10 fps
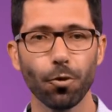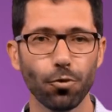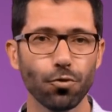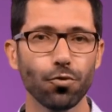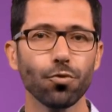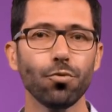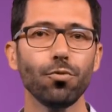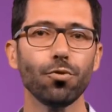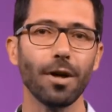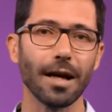when producing,
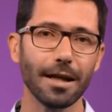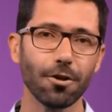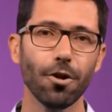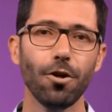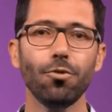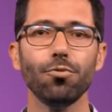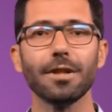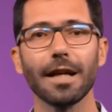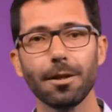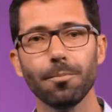harvesting,
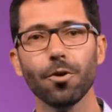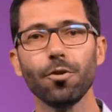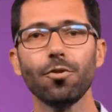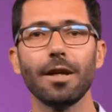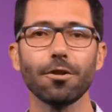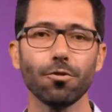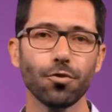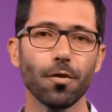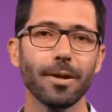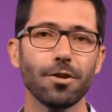processing,
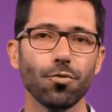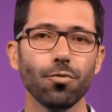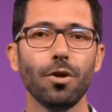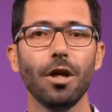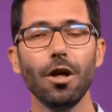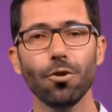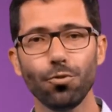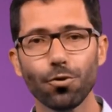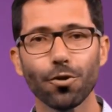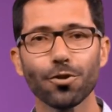transforming,
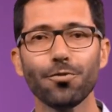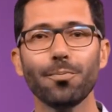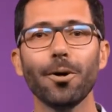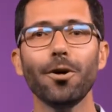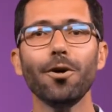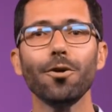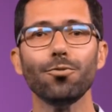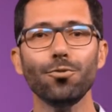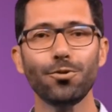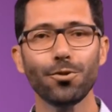transporting,
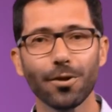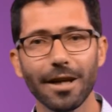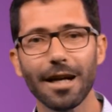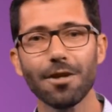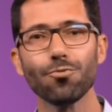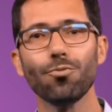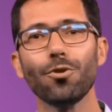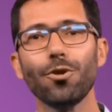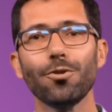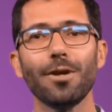preserving or storing
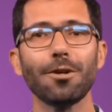food.